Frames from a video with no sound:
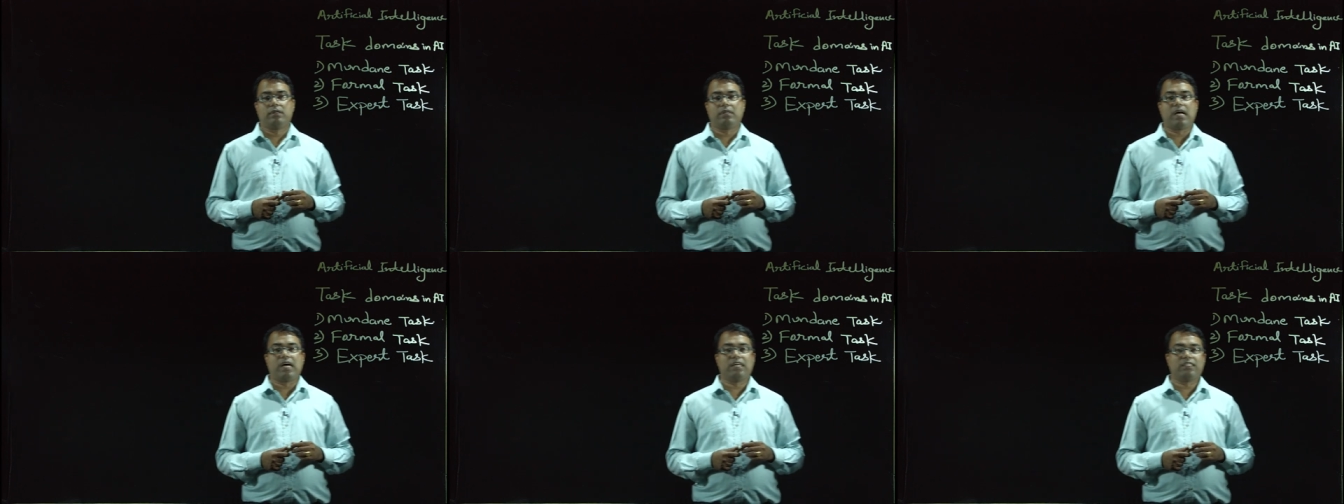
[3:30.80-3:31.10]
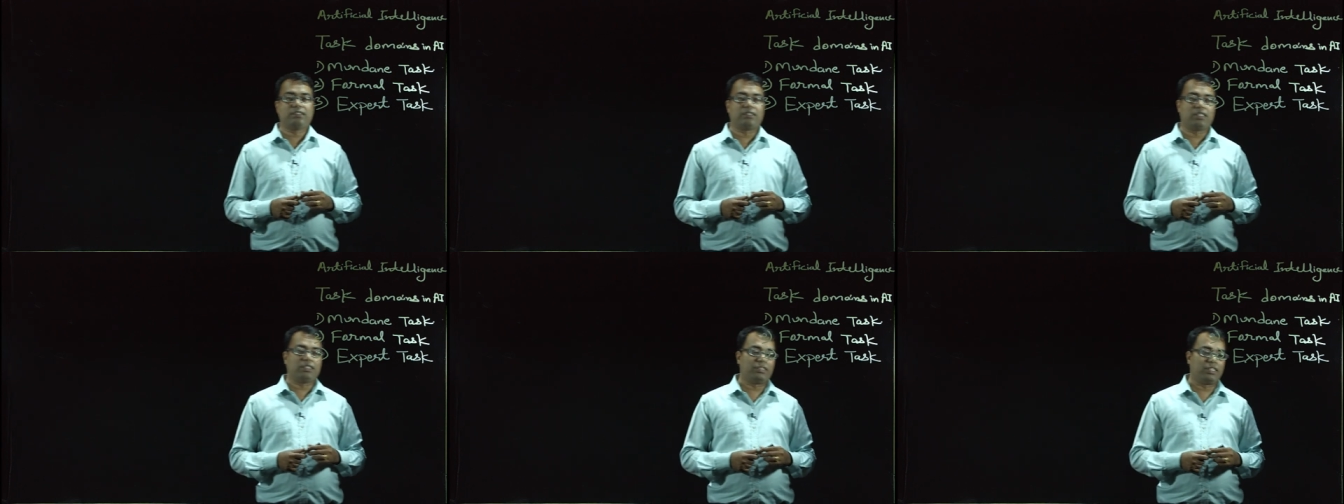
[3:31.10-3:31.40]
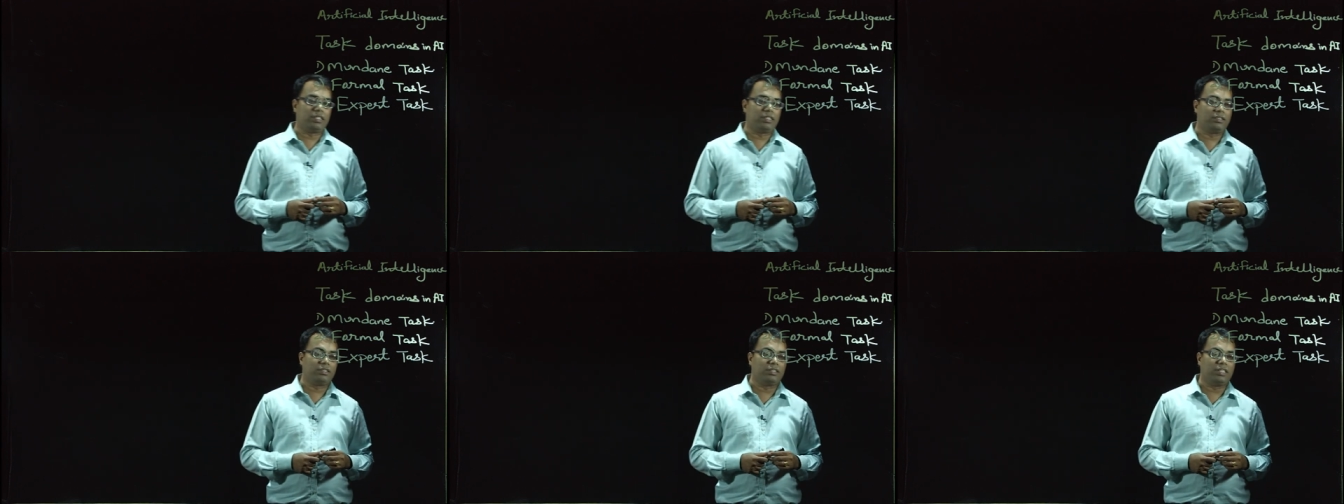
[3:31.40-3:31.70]
tasks such
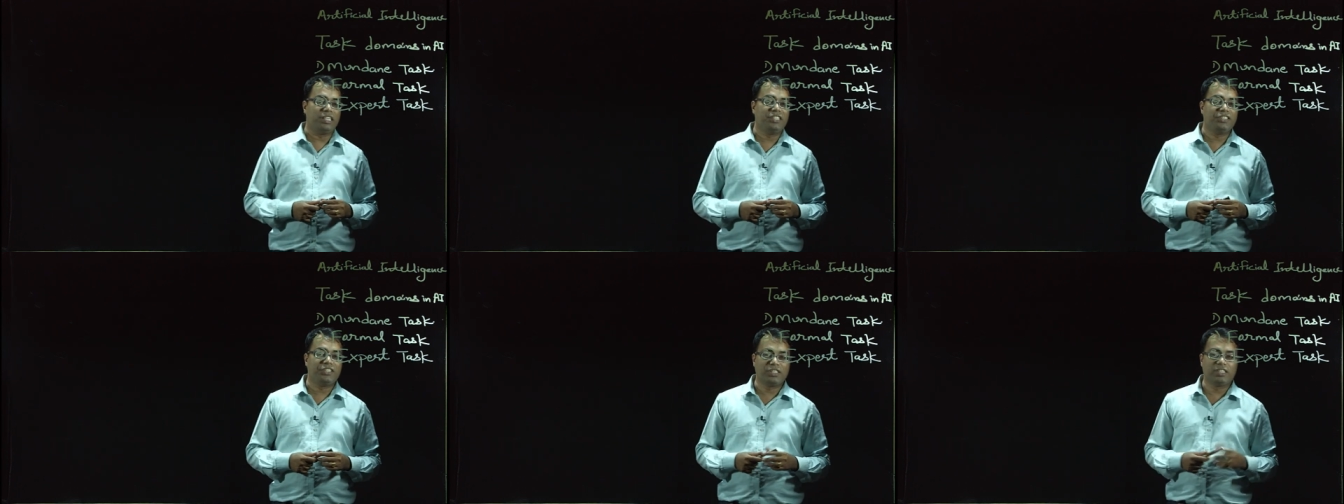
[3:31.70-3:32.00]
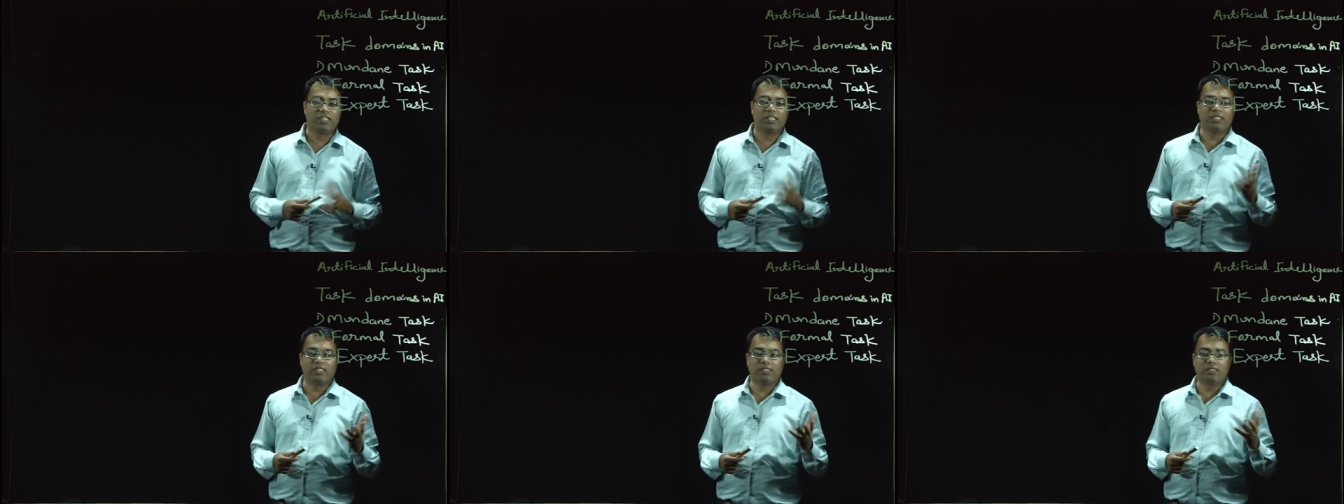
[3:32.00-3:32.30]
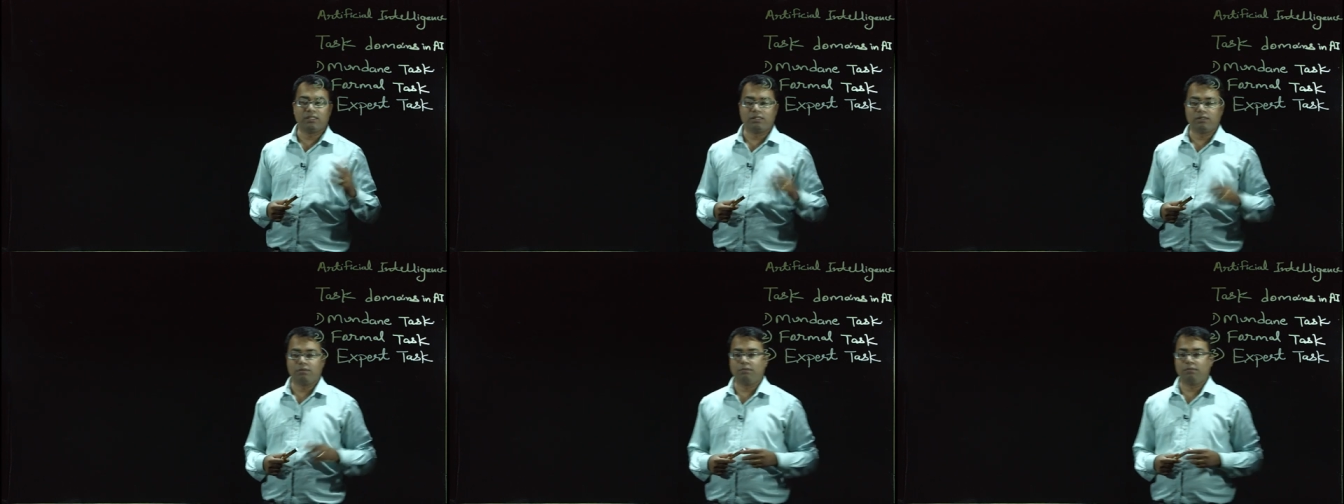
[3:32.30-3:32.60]
as
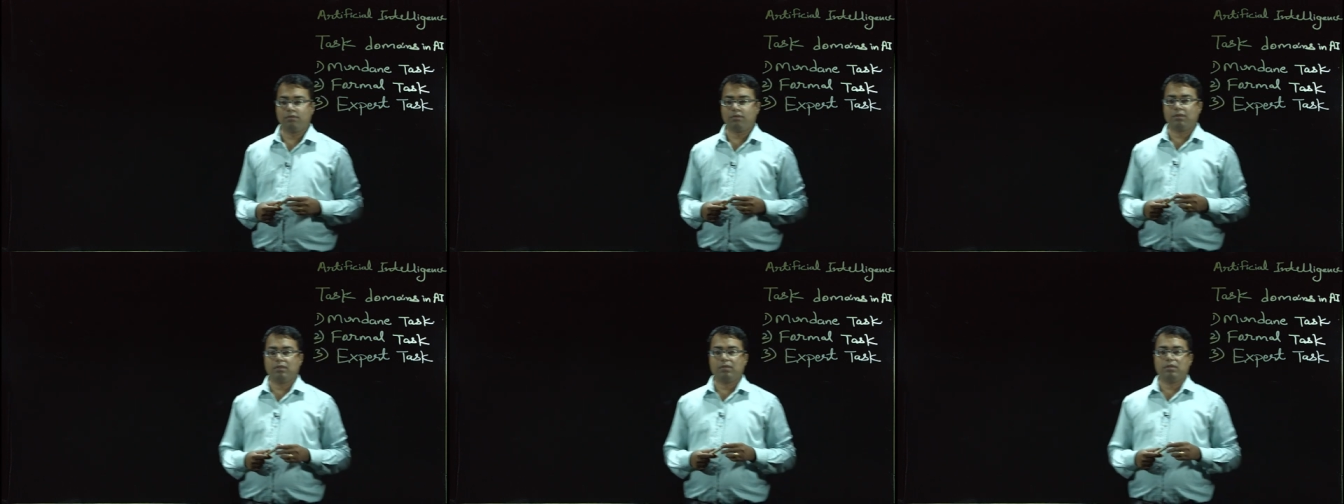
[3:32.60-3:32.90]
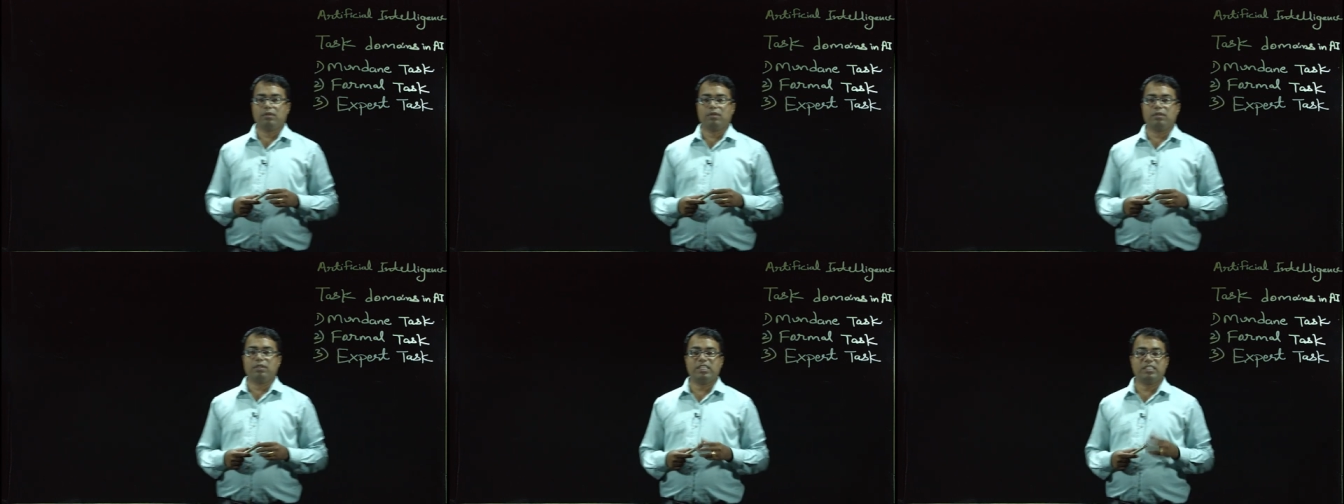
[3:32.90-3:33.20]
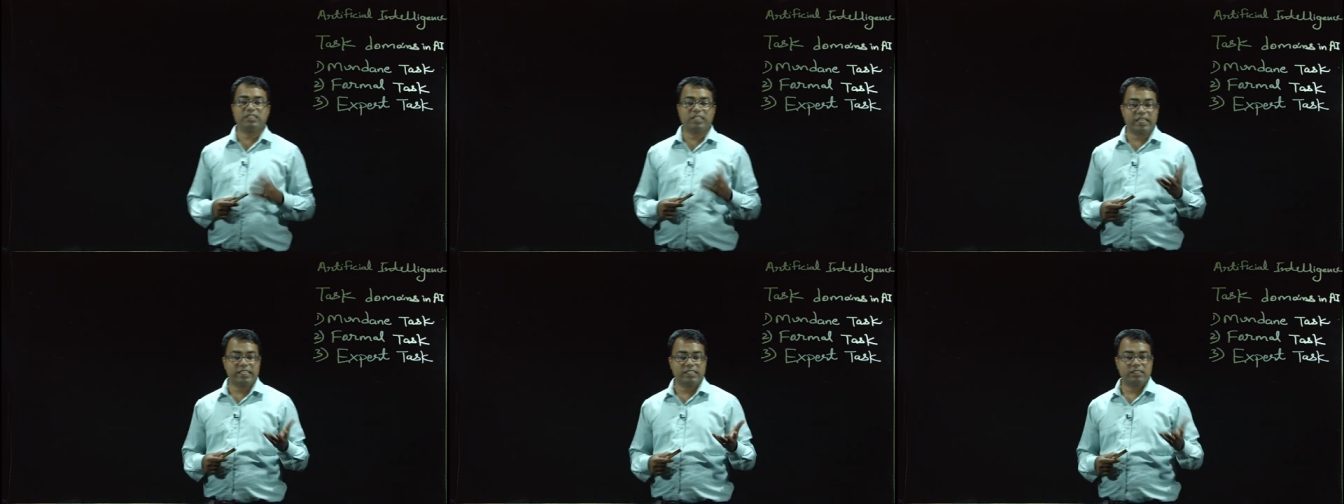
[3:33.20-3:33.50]
engineering,
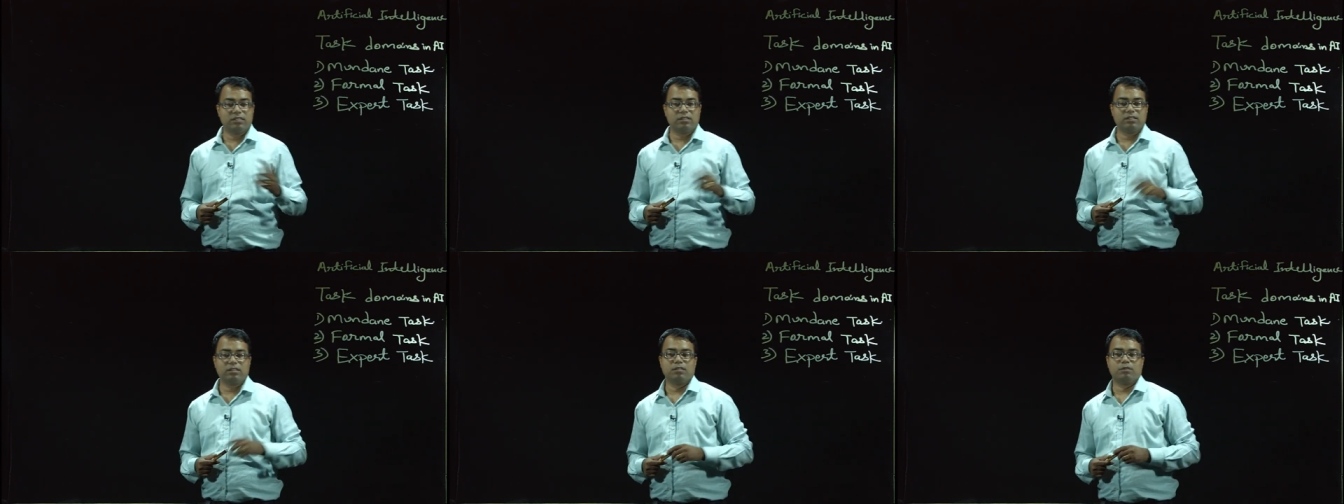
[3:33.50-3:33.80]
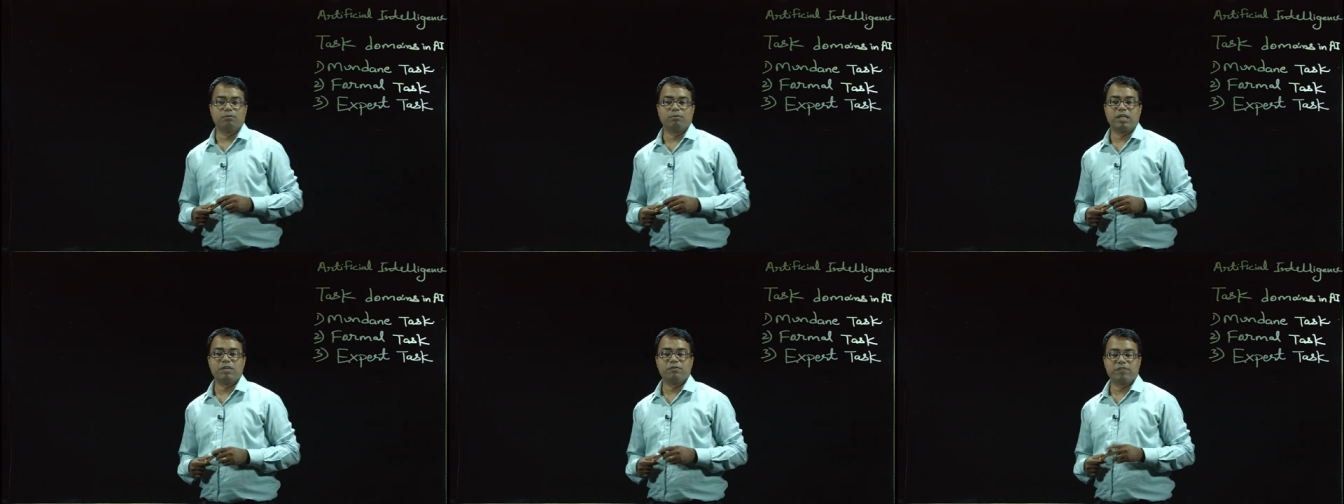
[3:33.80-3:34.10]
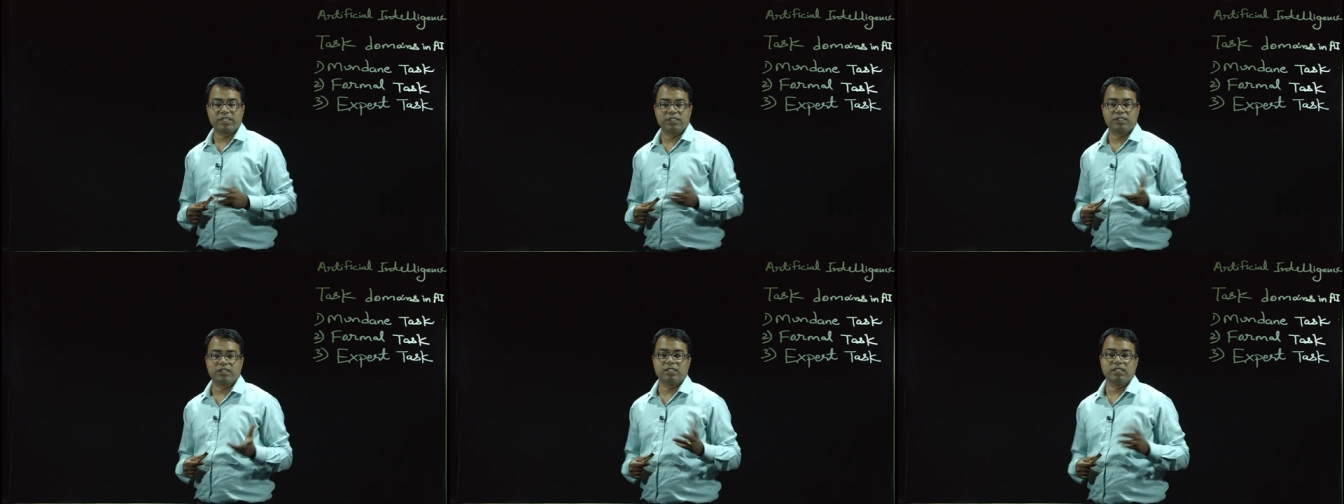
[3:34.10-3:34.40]
design,
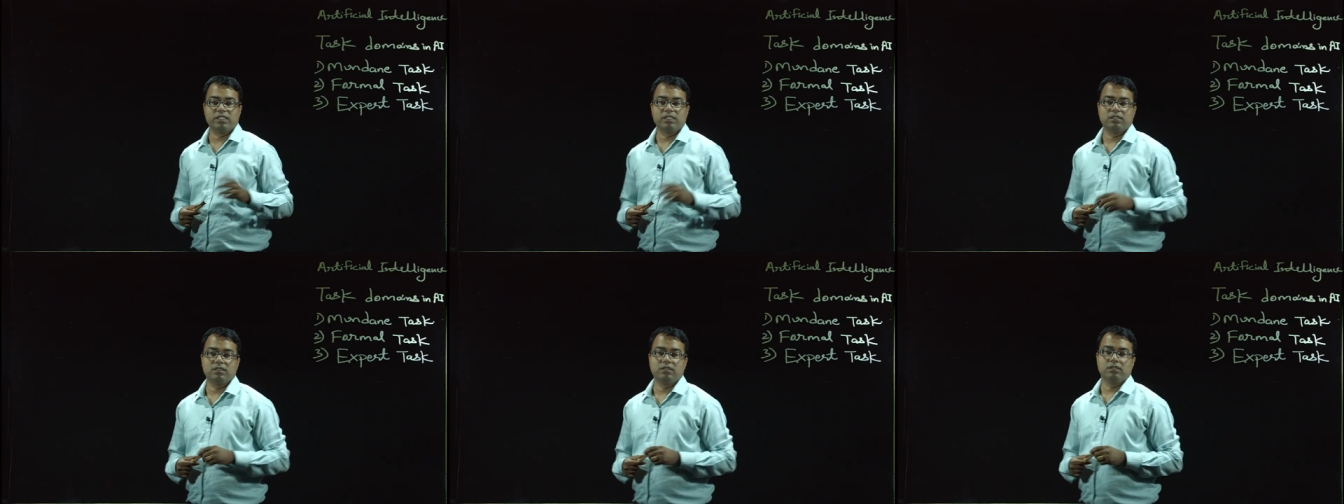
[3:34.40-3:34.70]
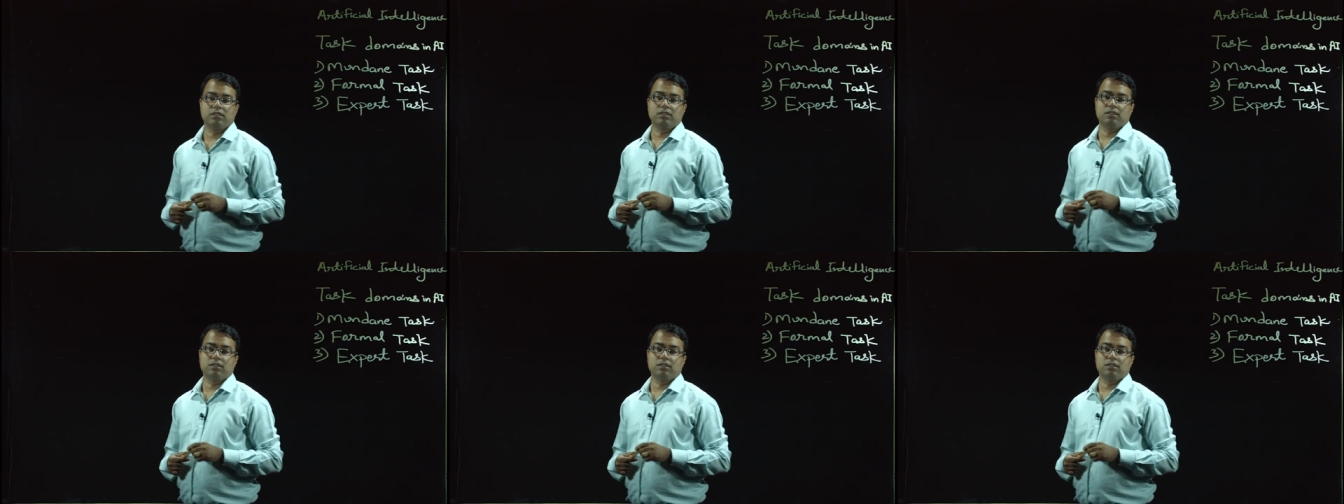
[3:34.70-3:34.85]
manufacturing,